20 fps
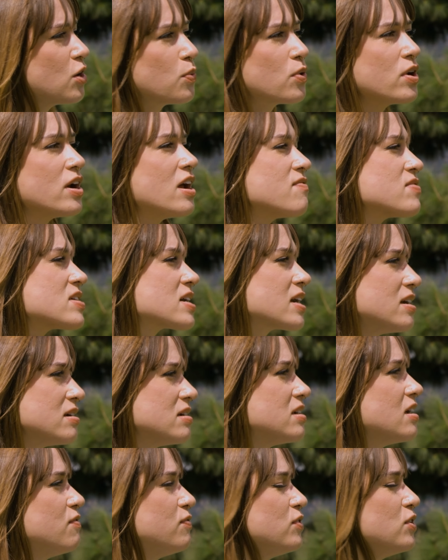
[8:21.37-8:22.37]
We're never going to
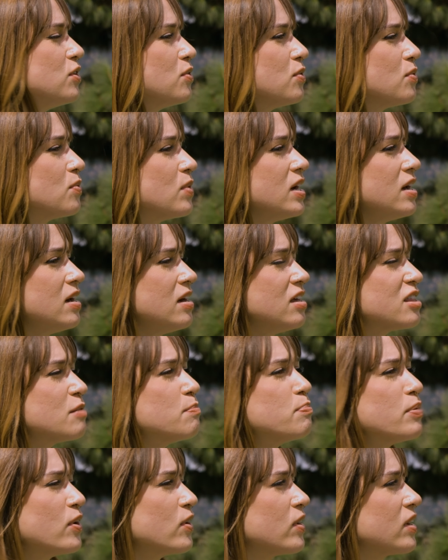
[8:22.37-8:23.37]
give you the
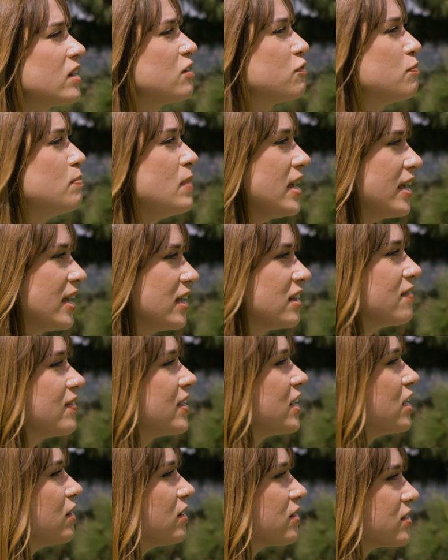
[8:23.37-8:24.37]
burden of making the
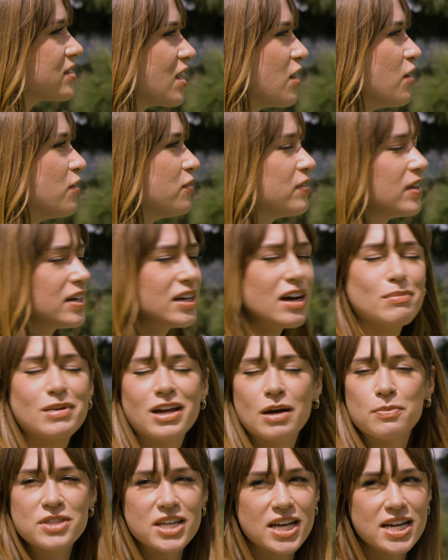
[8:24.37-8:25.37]
video yourself and
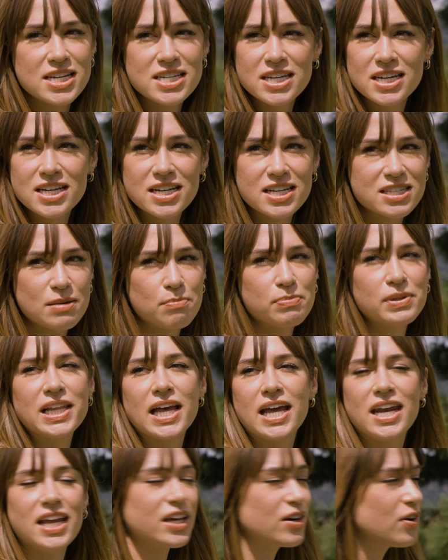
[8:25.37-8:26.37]
coming up with the ideas and
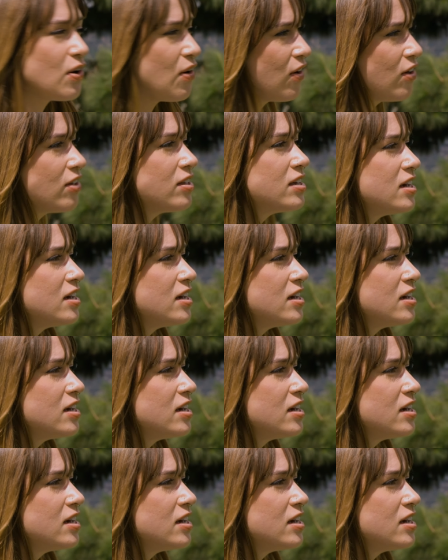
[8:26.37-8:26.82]
planning it all,